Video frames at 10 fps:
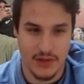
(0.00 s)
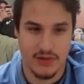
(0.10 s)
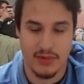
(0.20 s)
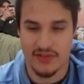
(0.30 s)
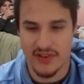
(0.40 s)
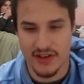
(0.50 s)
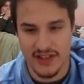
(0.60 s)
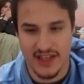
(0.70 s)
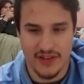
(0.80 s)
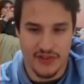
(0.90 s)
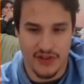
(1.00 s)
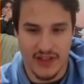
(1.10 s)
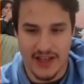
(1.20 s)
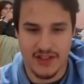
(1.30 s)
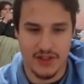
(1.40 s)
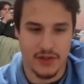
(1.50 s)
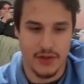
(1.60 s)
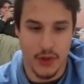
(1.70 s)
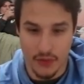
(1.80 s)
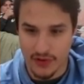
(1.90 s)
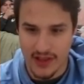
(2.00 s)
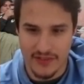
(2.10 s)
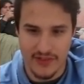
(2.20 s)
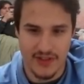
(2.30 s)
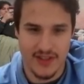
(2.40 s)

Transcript: You have to be very careful not to over-level.